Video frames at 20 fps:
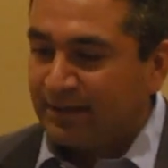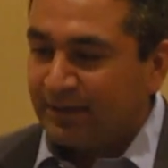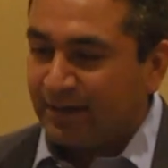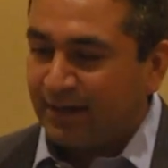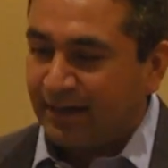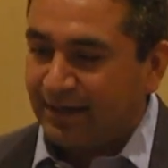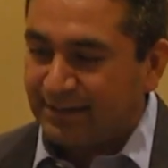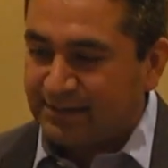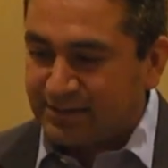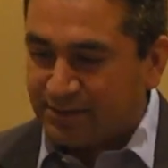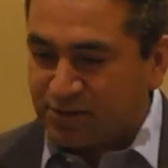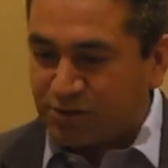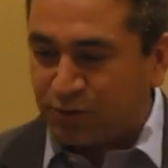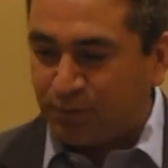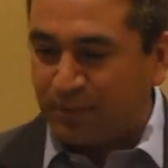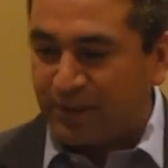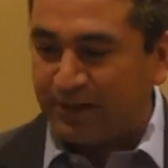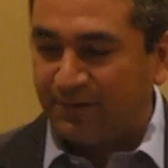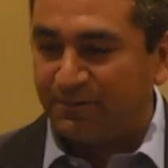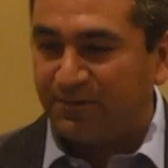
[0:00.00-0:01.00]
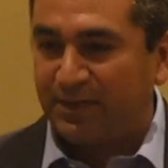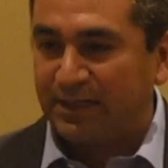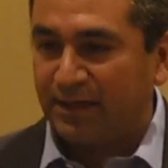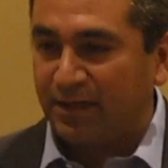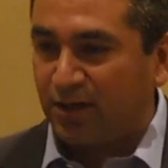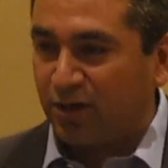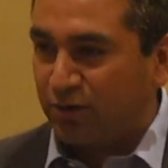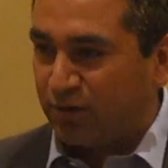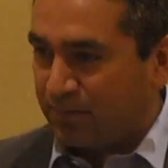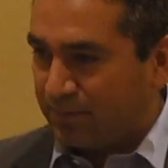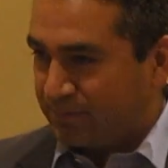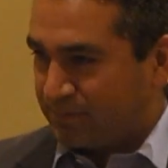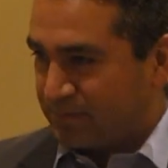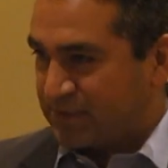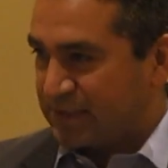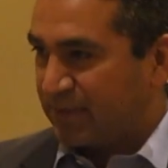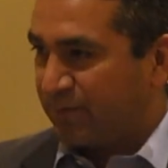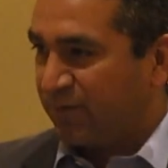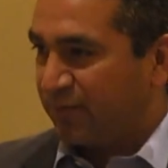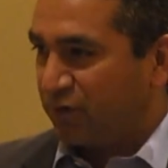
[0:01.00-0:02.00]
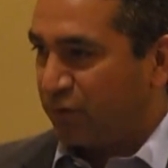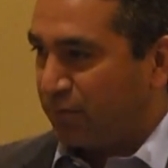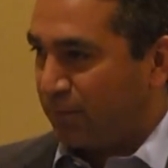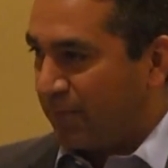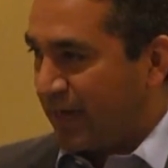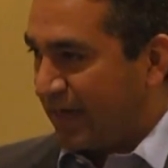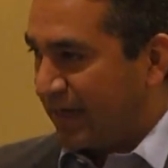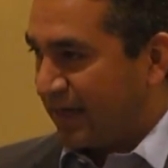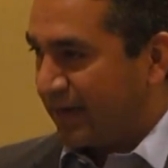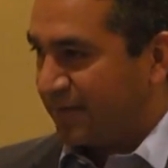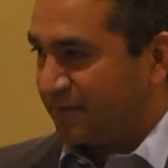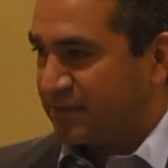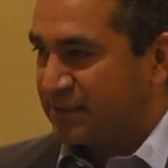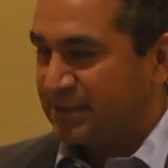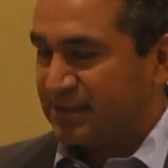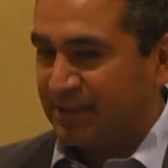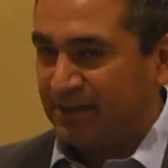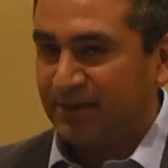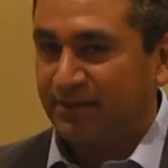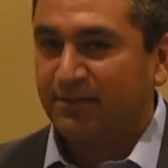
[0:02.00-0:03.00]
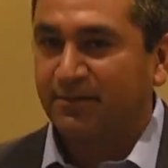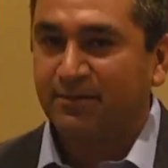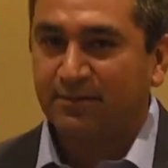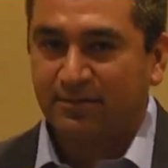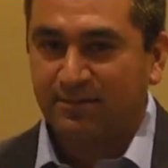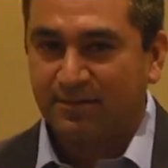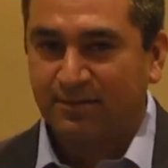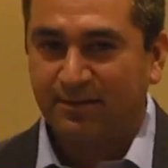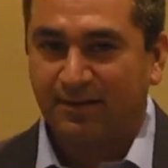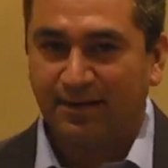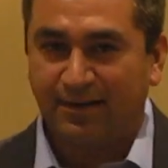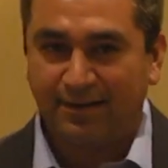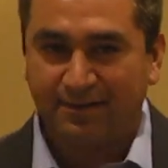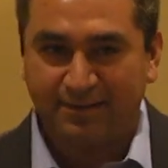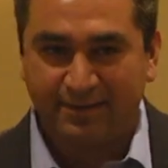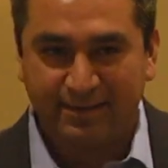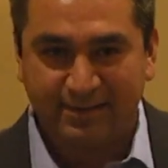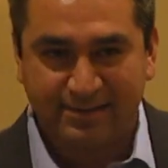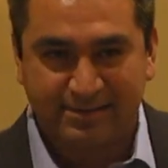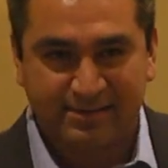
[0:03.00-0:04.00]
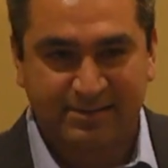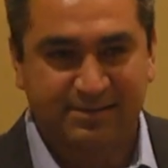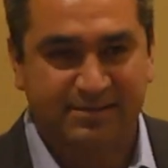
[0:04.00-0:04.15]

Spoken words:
It's a 2-minute video. Some of you may have seen this